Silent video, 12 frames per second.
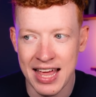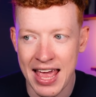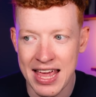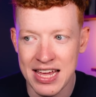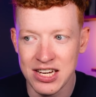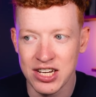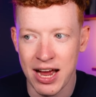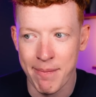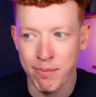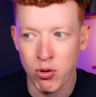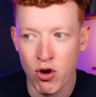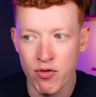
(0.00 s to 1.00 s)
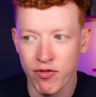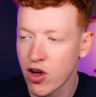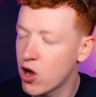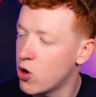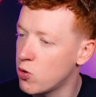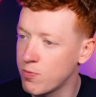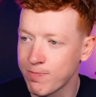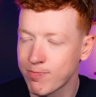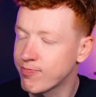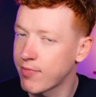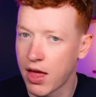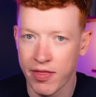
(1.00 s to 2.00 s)
age and profile?
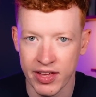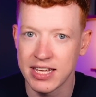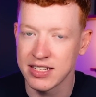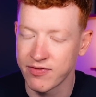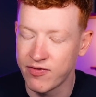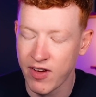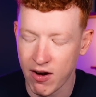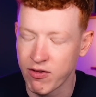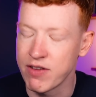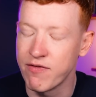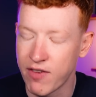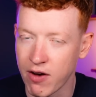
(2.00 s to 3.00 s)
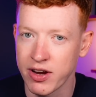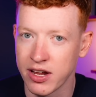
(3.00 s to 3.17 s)
I think it's very, very